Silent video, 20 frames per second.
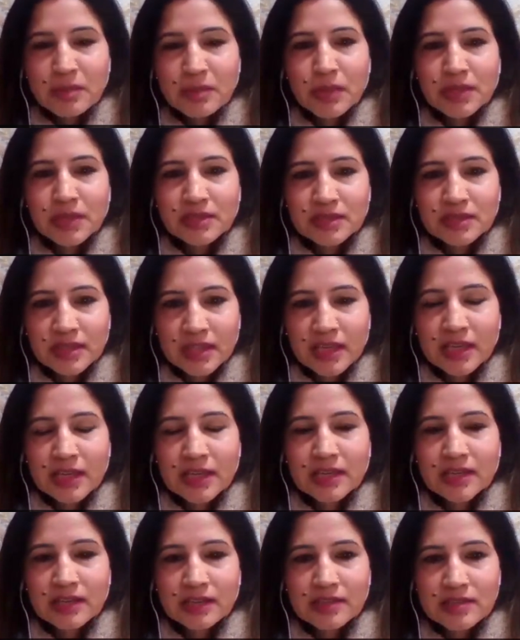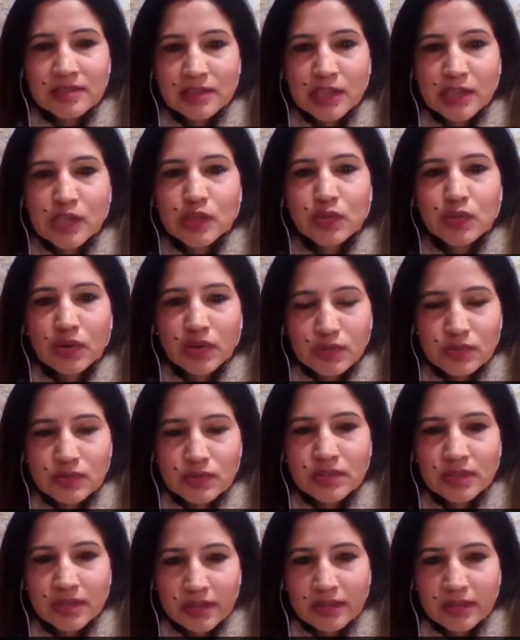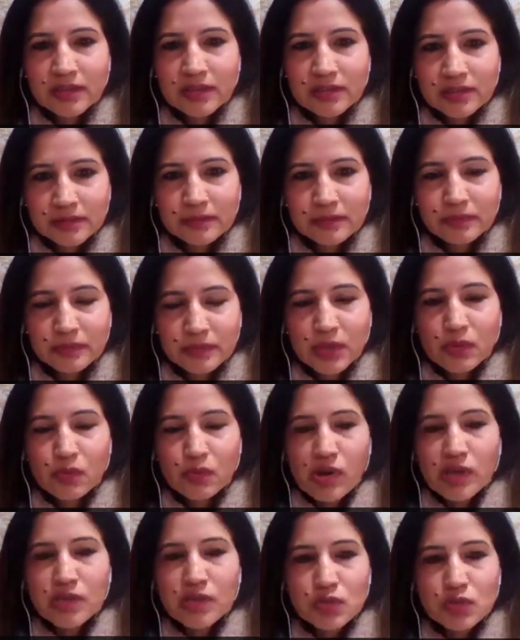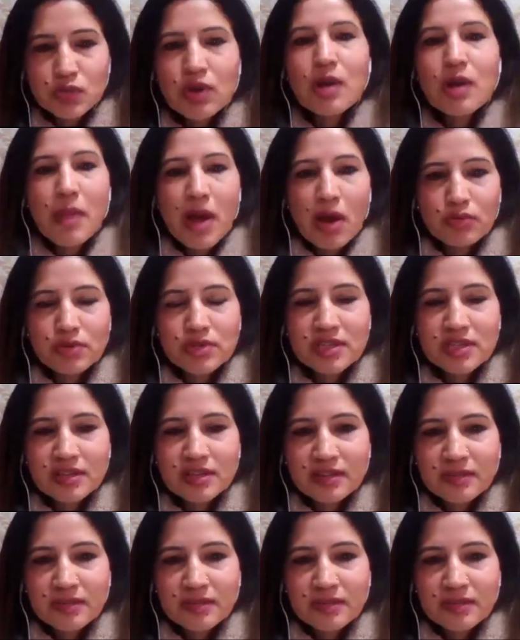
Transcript: but they still don't um, want to come out?